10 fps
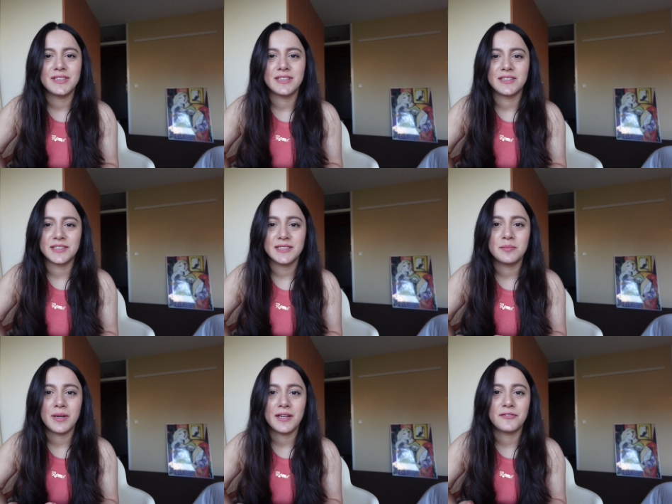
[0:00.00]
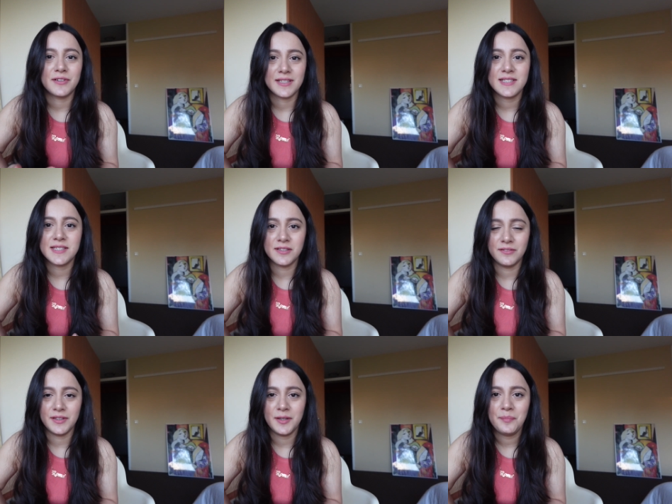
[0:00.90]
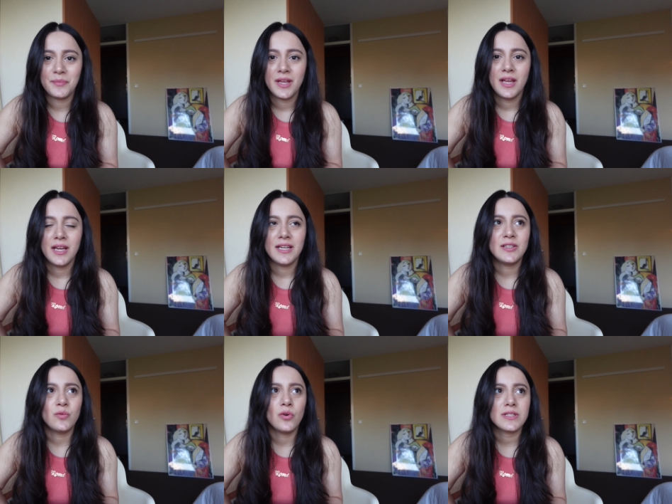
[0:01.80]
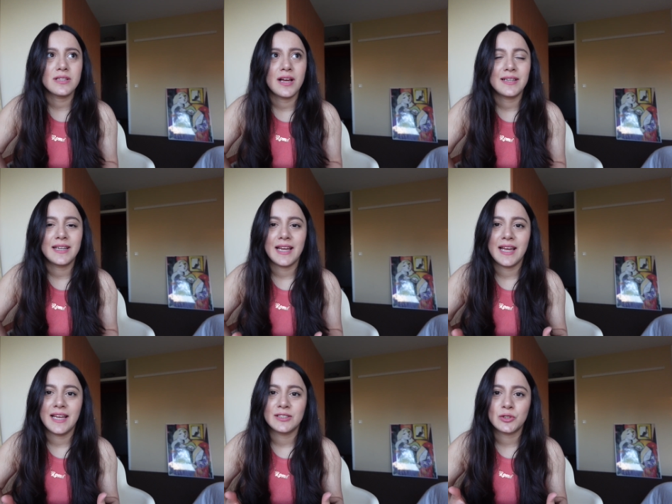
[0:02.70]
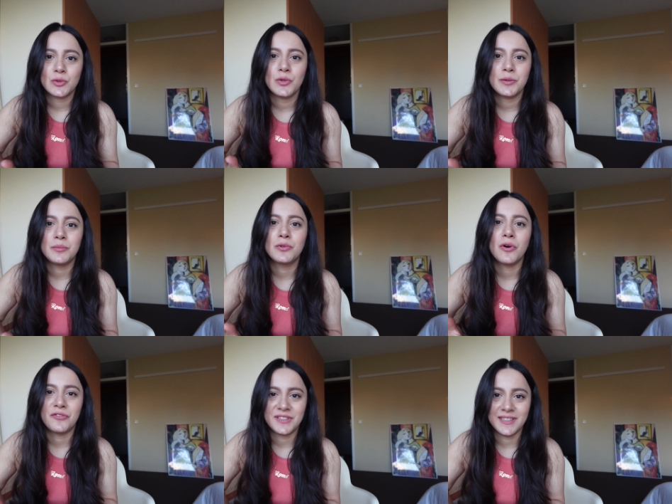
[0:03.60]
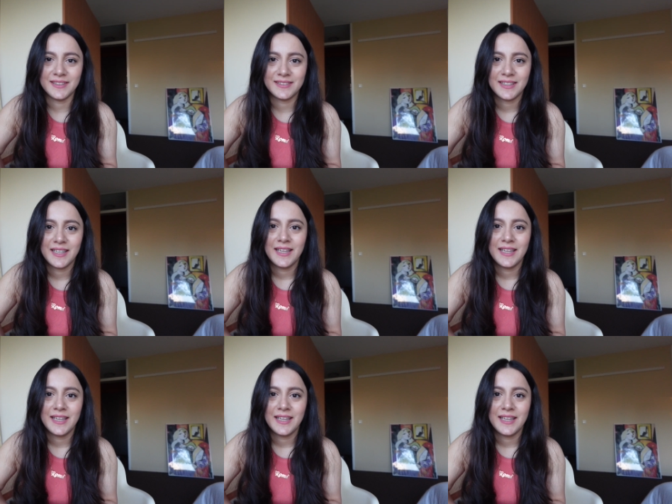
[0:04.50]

uh, read my friend's CV, it was like a storybook of kids.